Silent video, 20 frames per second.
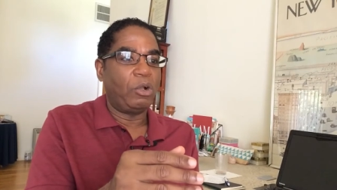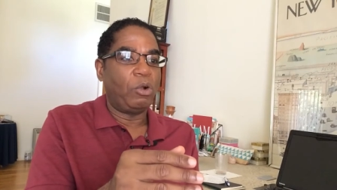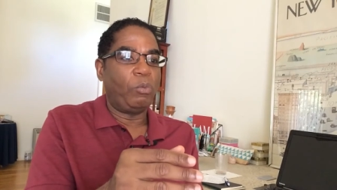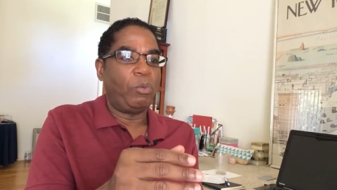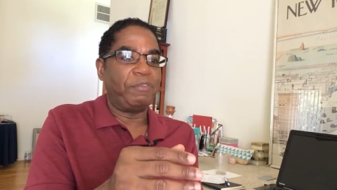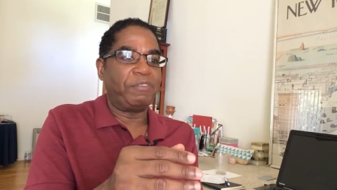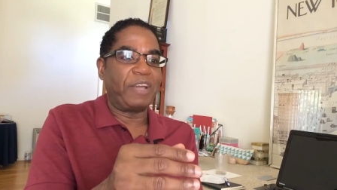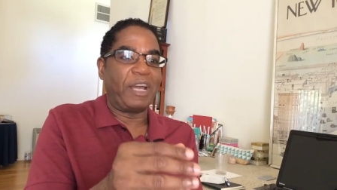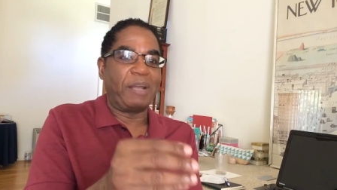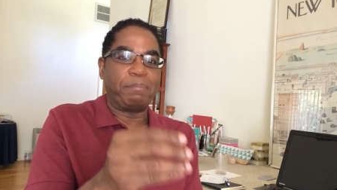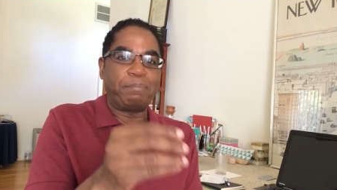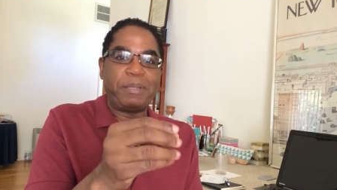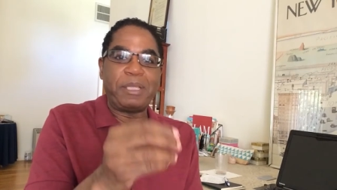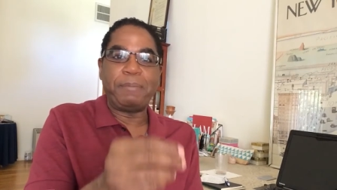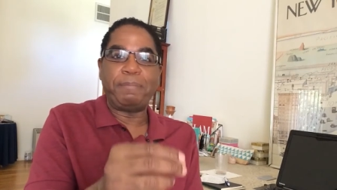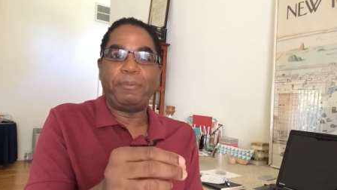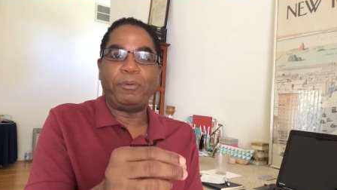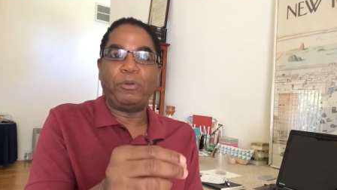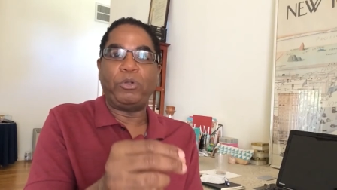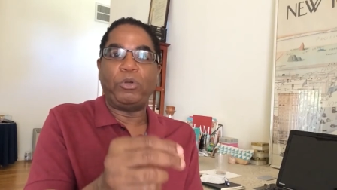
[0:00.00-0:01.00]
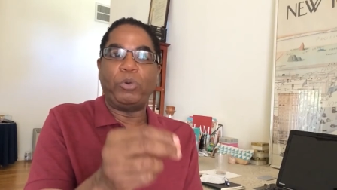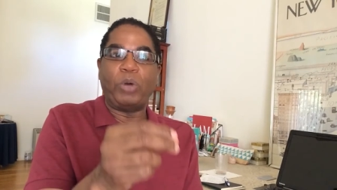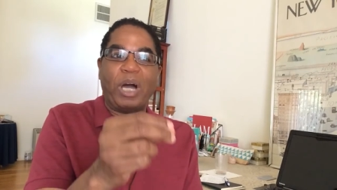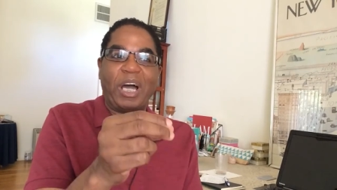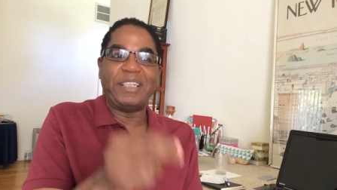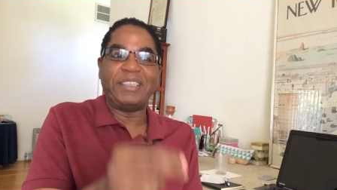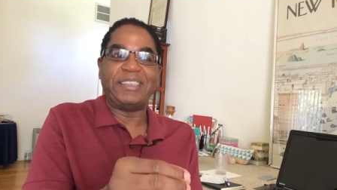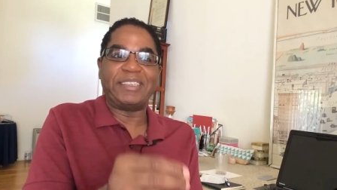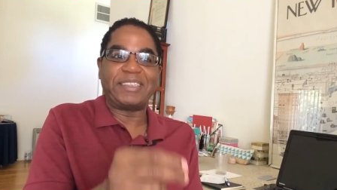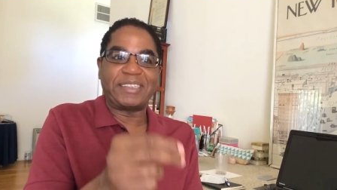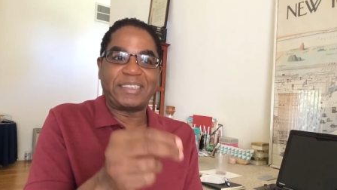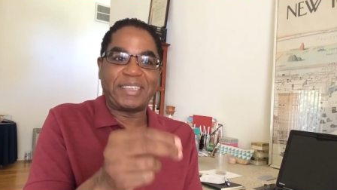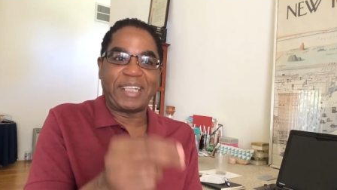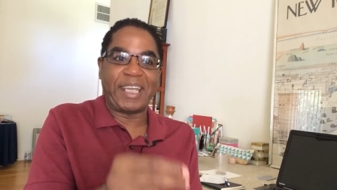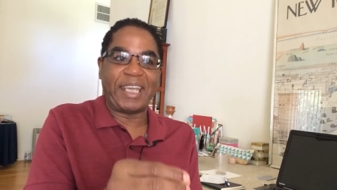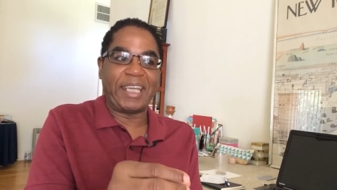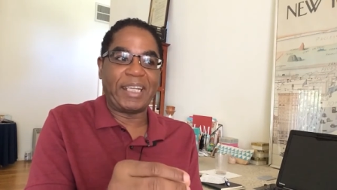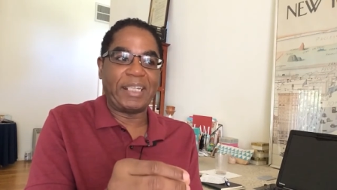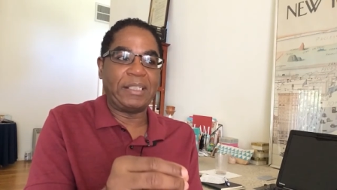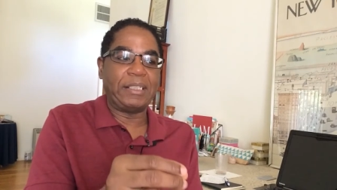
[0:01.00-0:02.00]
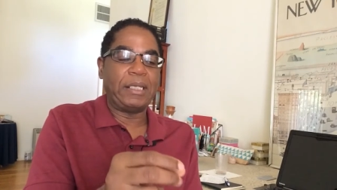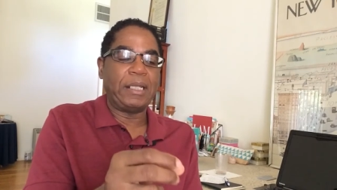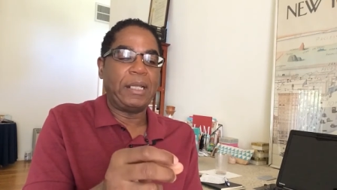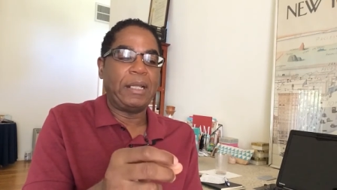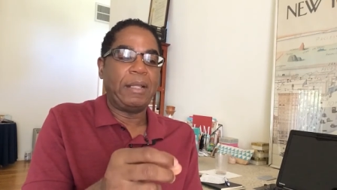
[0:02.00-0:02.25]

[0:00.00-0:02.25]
We've got people who understand